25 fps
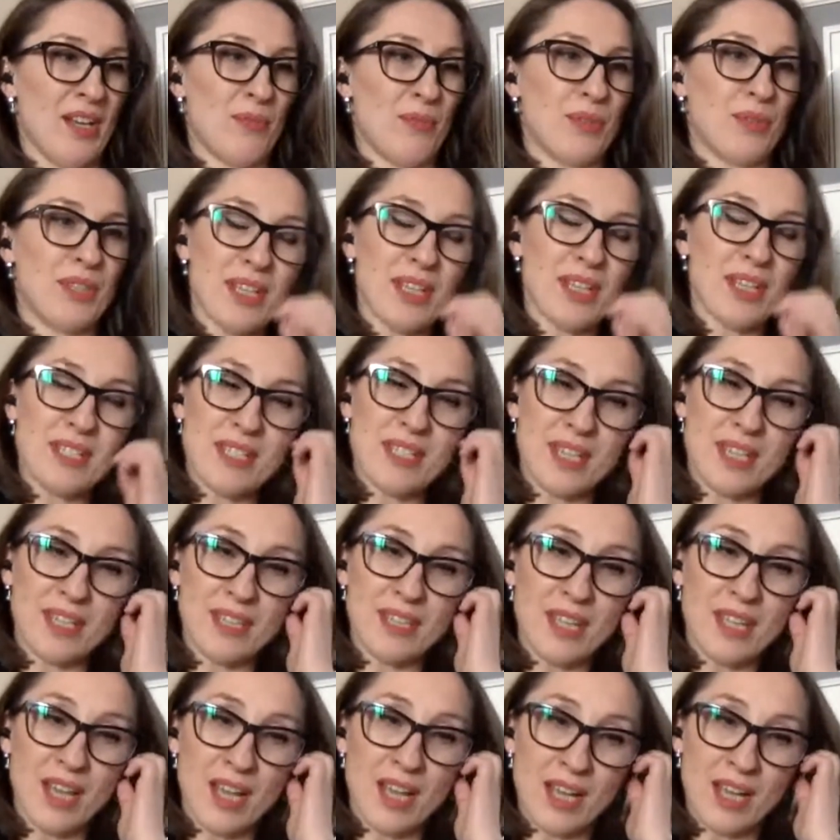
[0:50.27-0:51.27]
With that
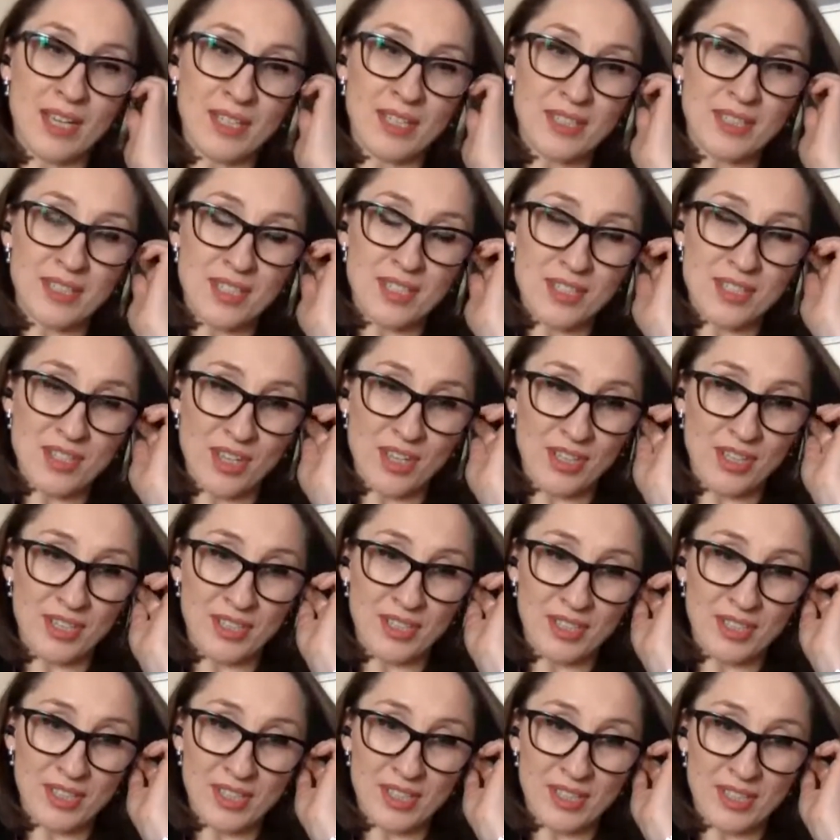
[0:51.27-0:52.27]
said, I
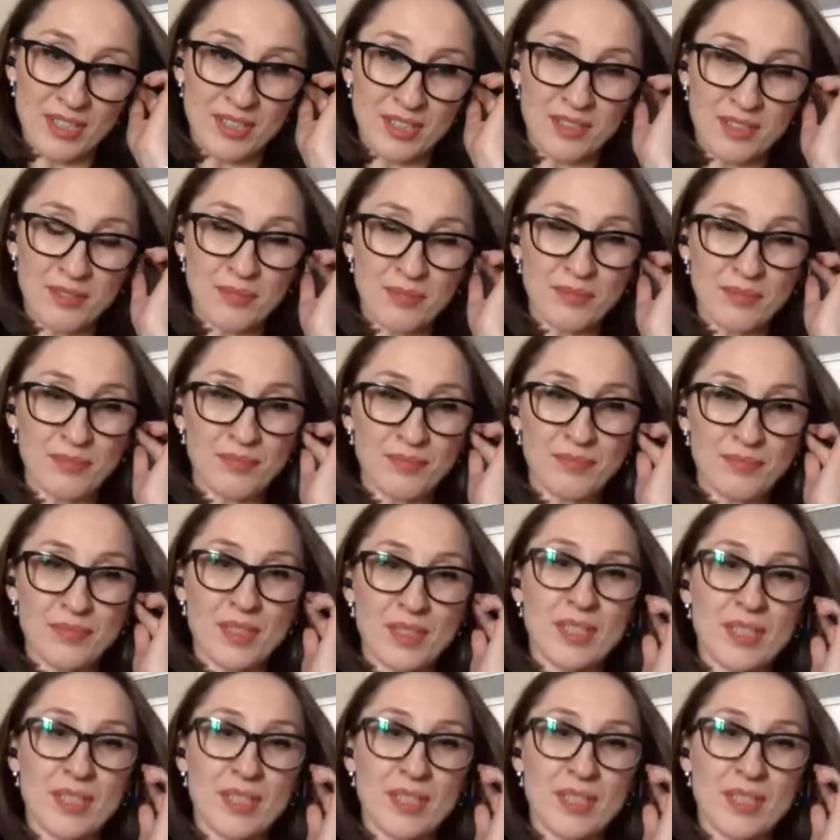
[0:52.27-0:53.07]
started in